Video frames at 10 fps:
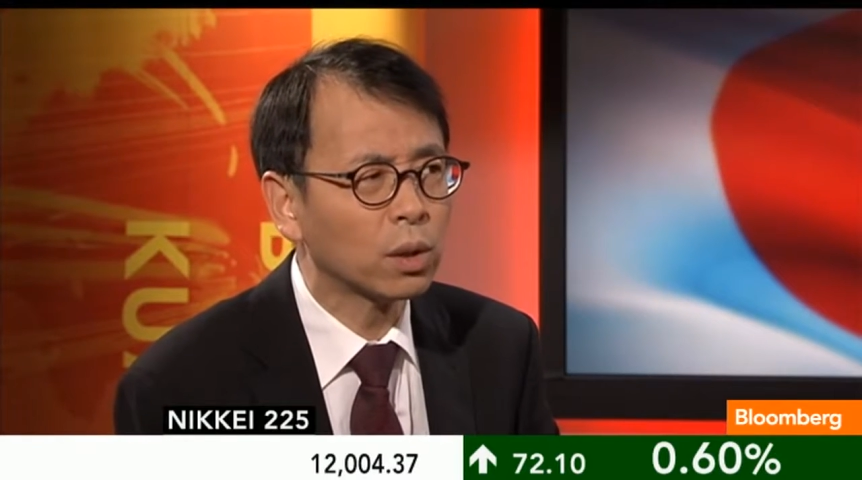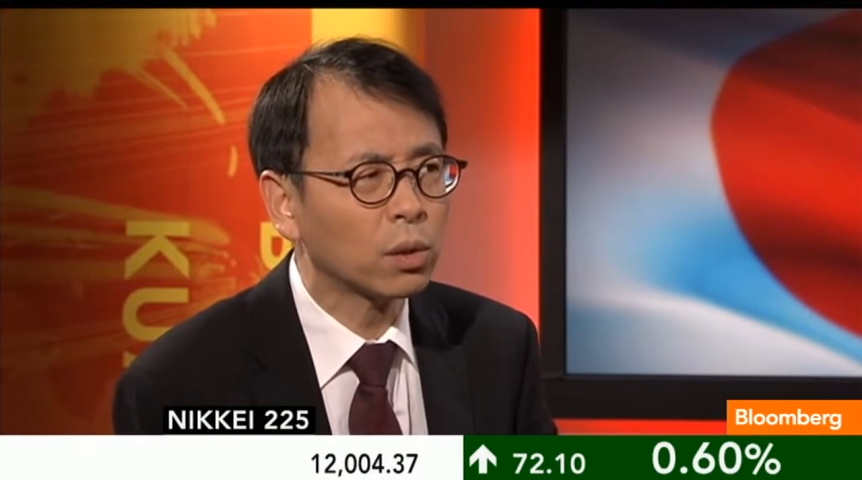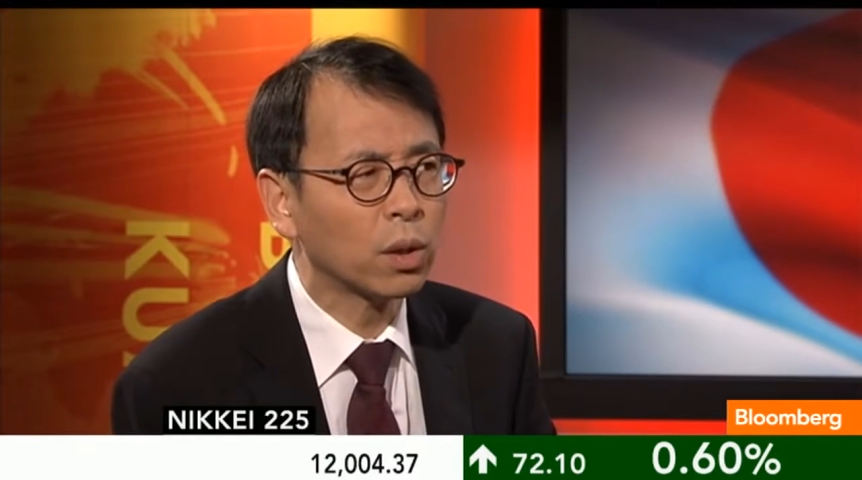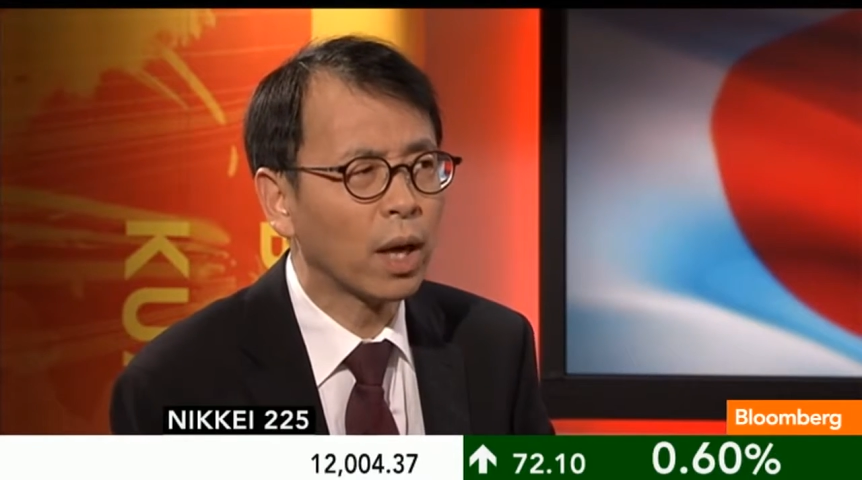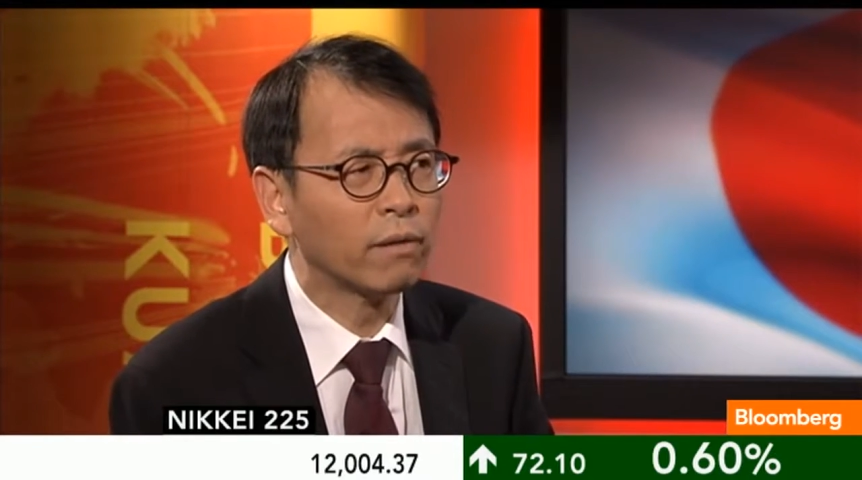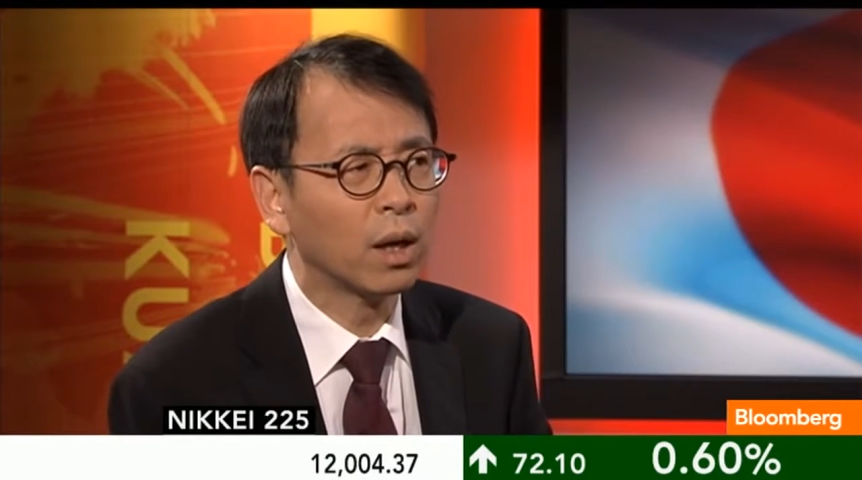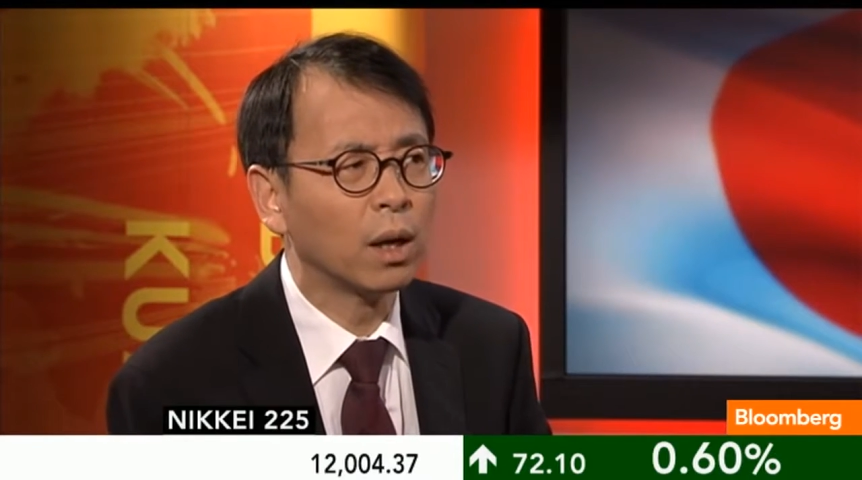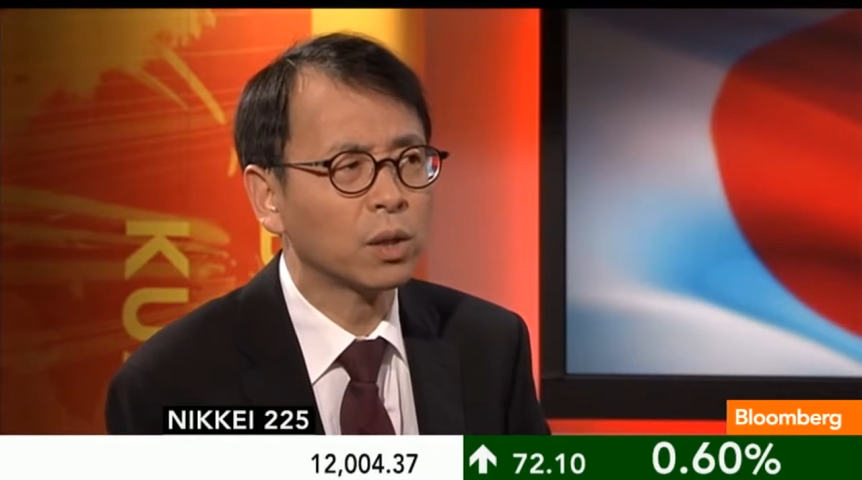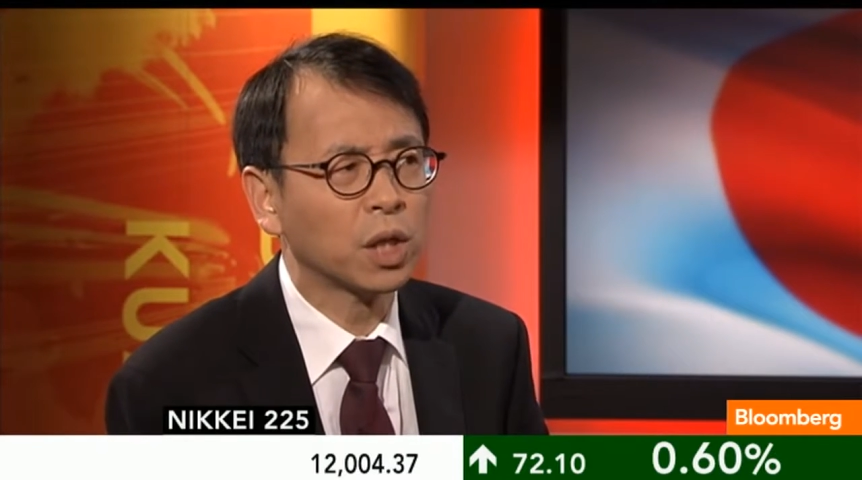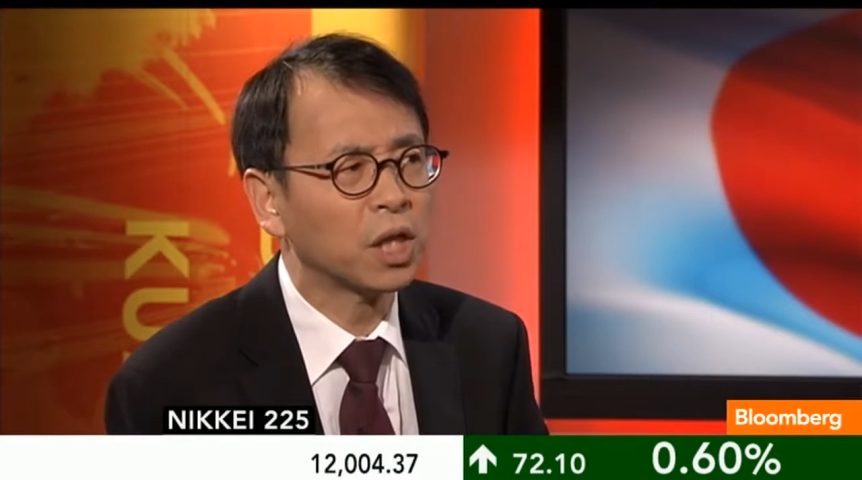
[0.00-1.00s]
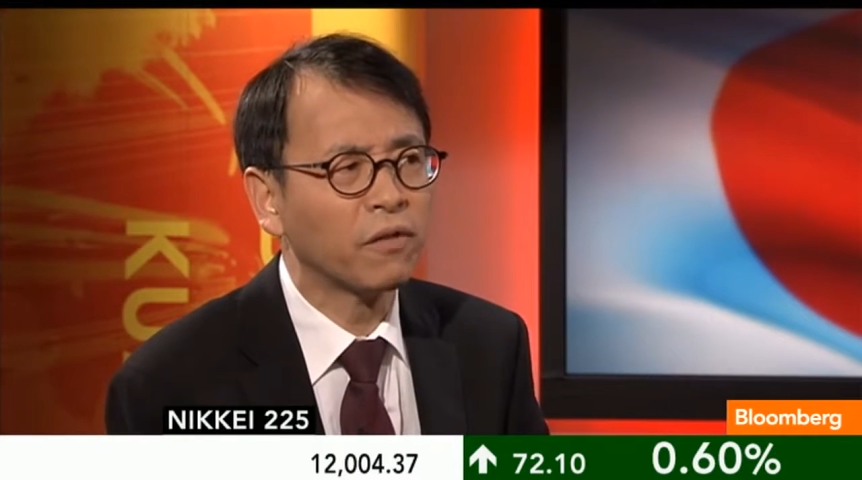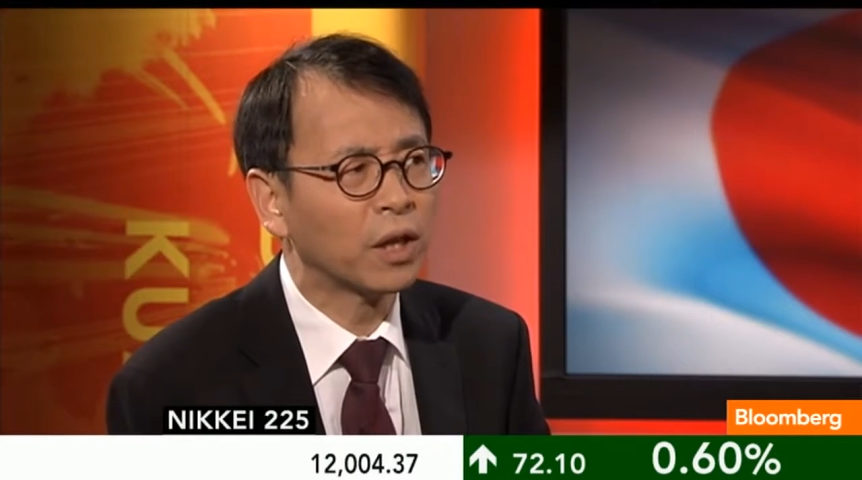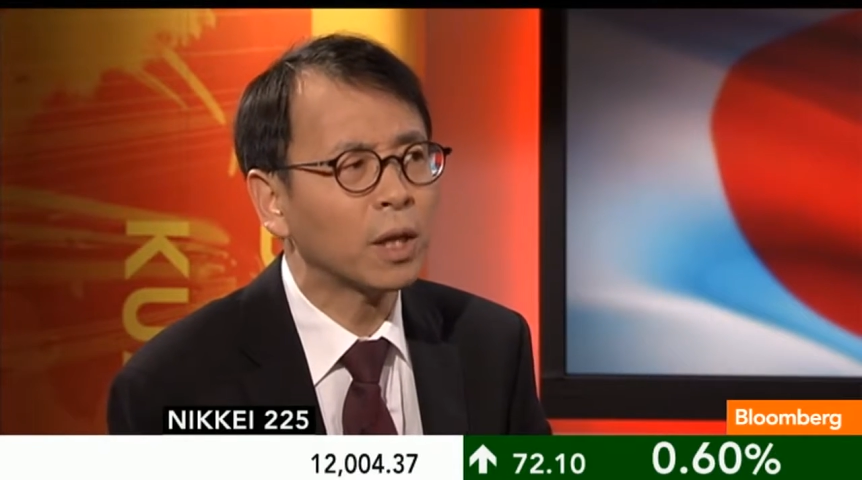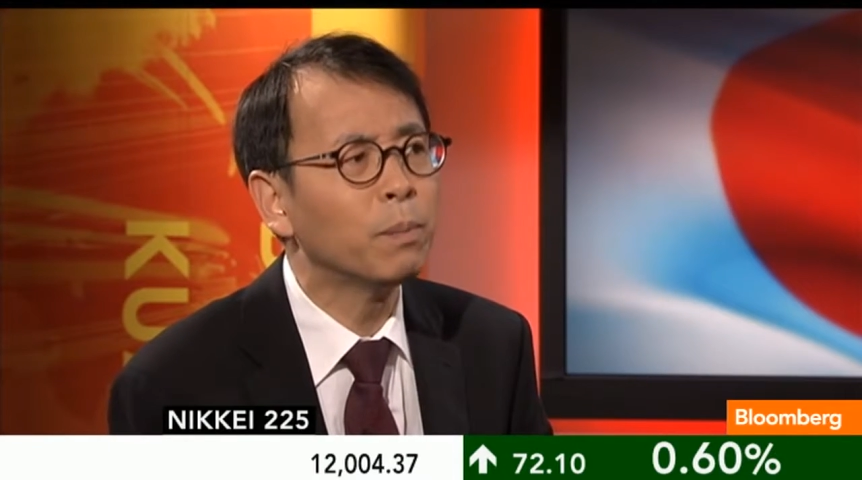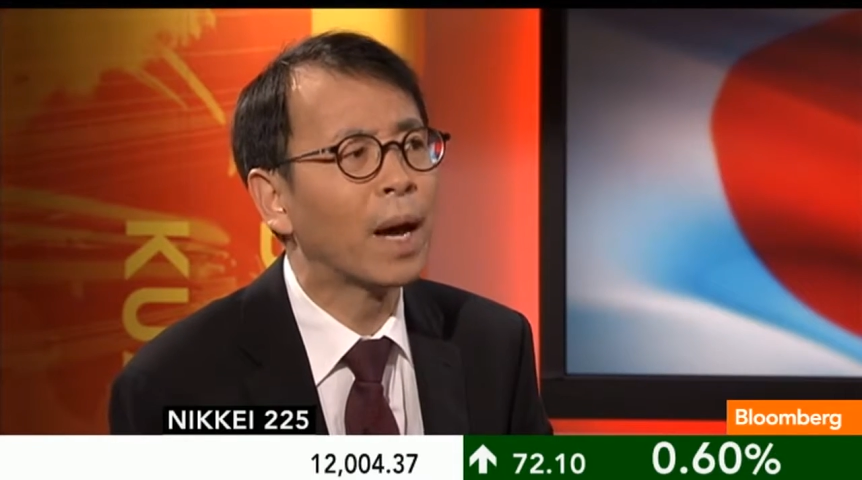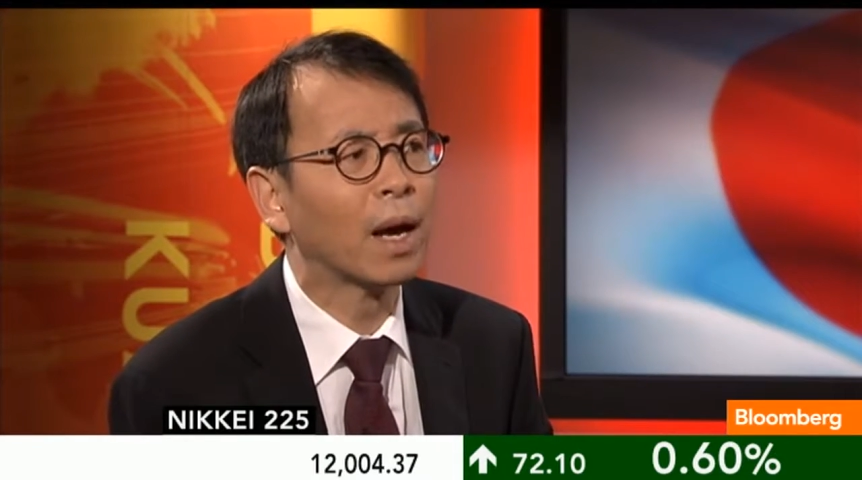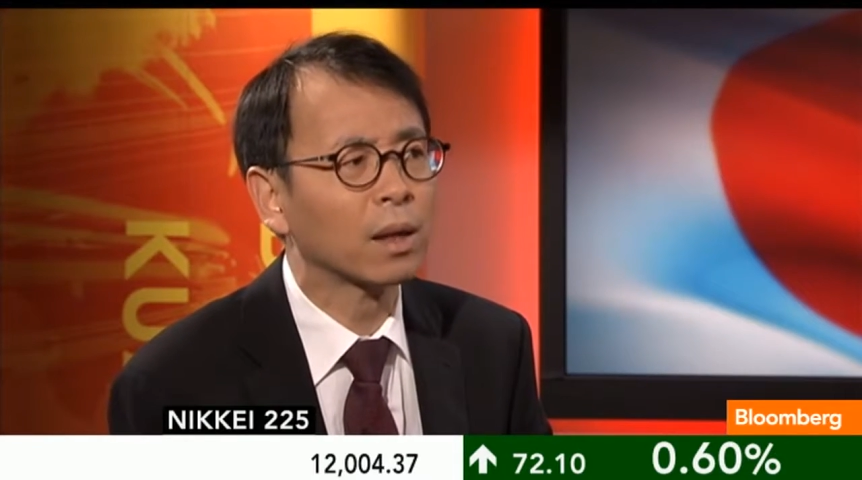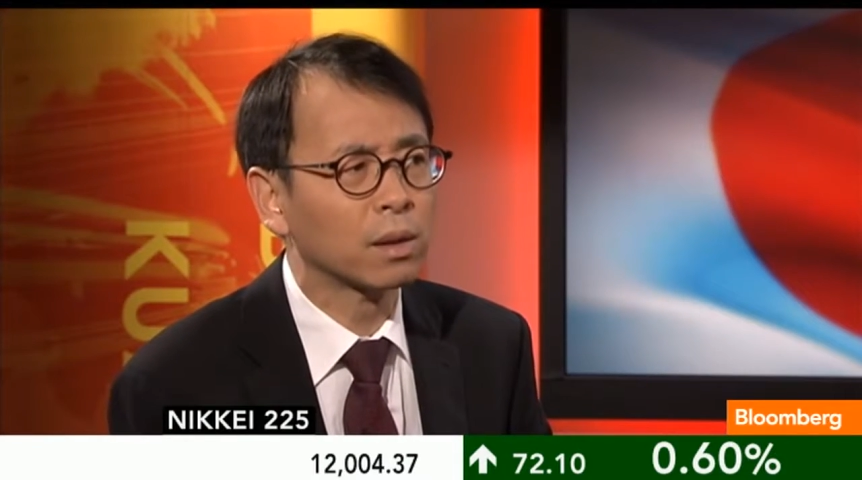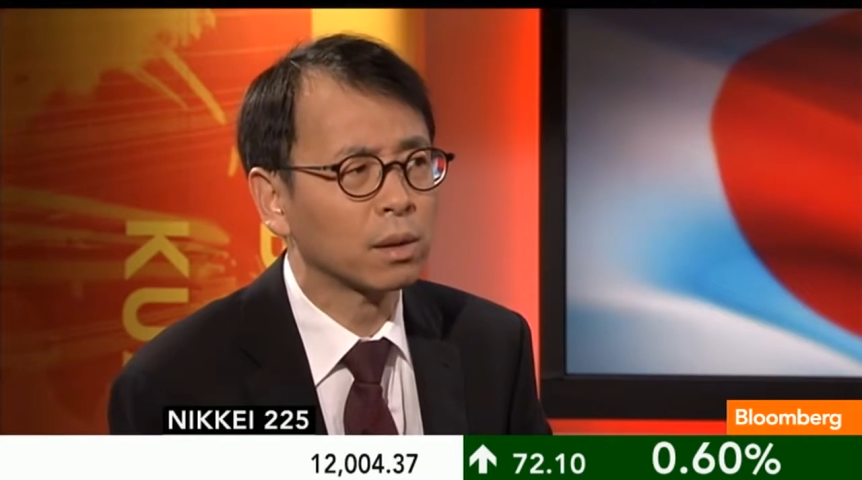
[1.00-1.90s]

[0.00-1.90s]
is going to have a significant impact.